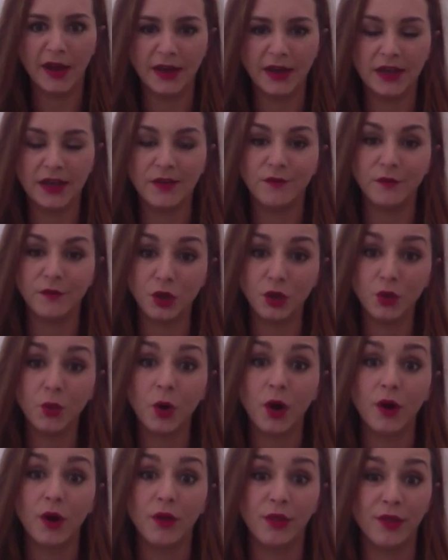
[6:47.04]
If you
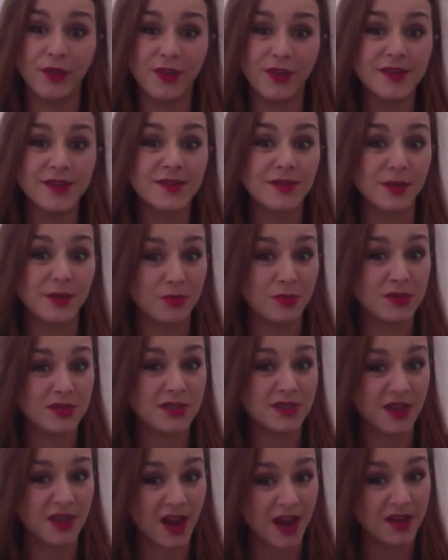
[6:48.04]
are this
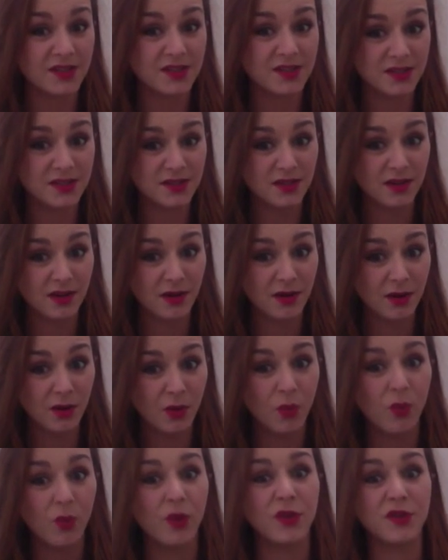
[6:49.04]
obsessed
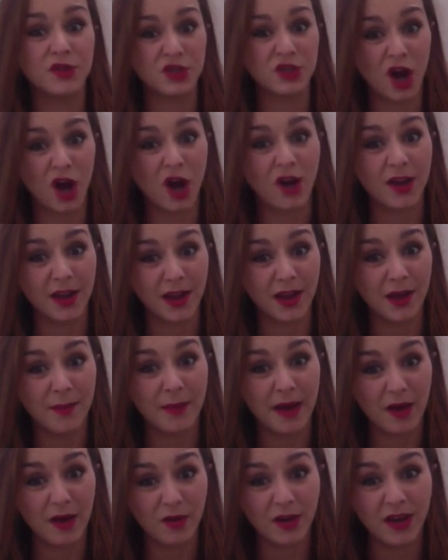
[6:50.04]
with talking
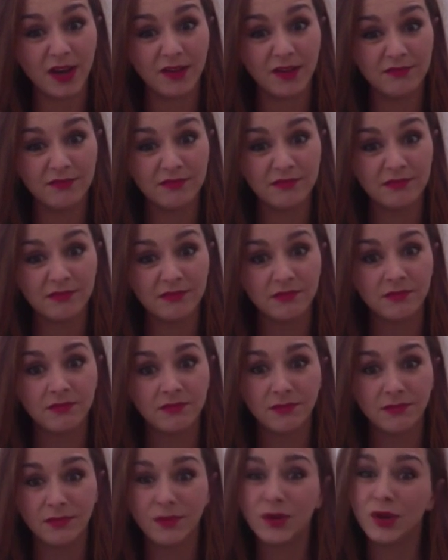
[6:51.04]
about it,
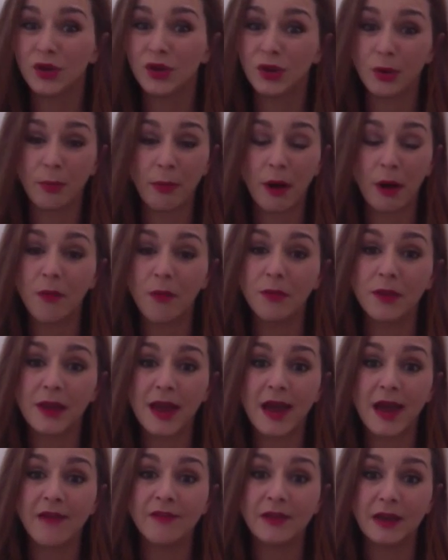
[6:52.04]
you probably
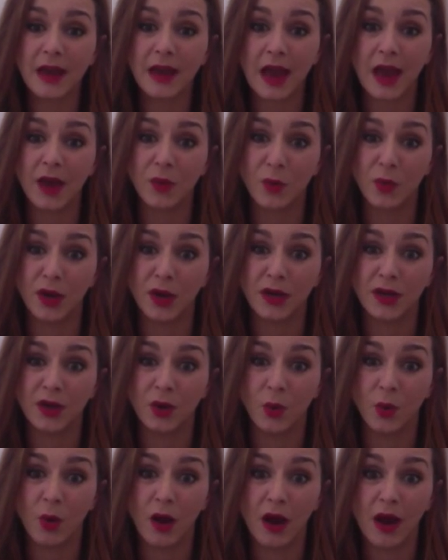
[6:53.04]
haven't had one in a
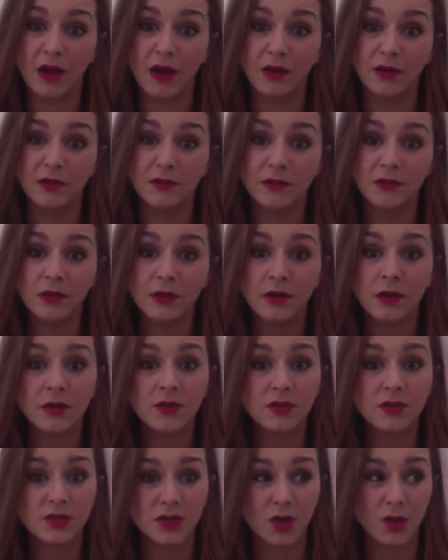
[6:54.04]
while.
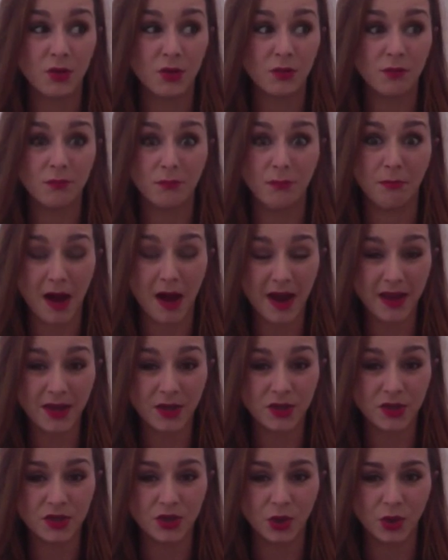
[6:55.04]
So, my
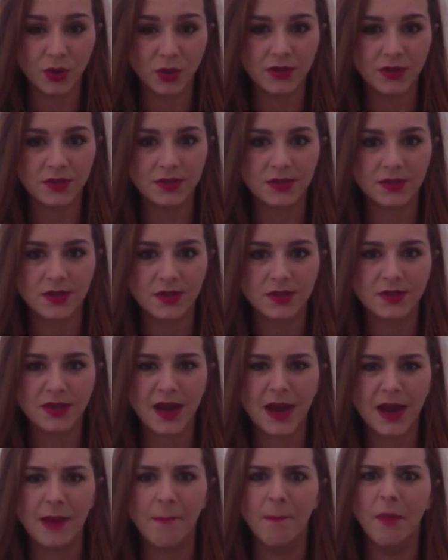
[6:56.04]
condolences
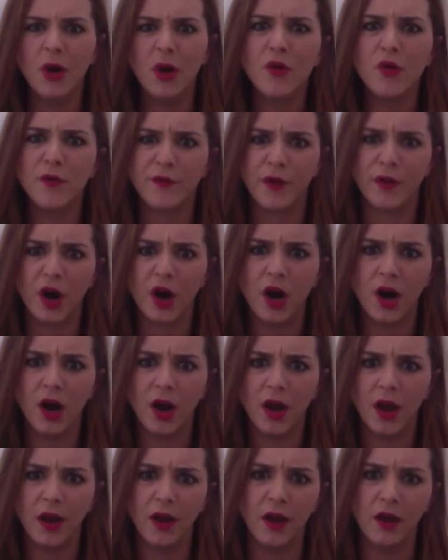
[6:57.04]
and move
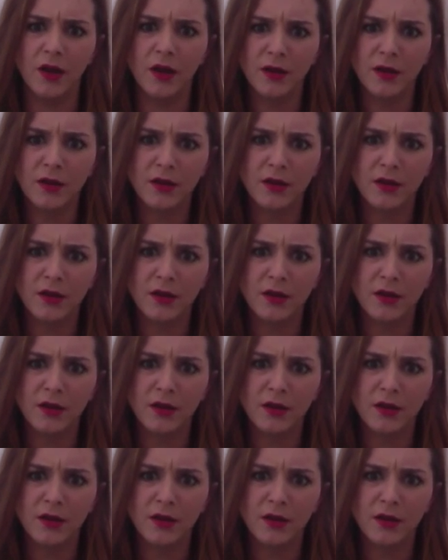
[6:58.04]
on!